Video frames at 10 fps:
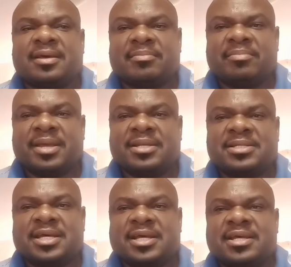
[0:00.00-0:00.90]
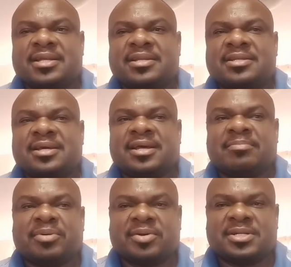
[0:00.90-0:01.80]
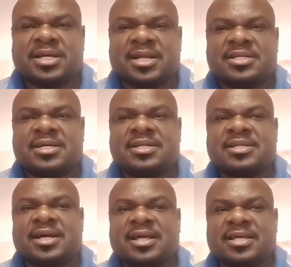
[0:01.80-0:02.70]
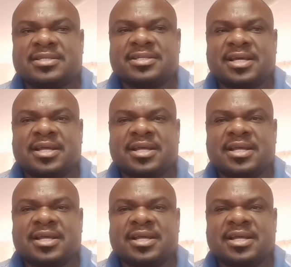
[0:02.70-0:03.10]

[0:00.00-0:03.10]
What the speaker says: maintained and protected against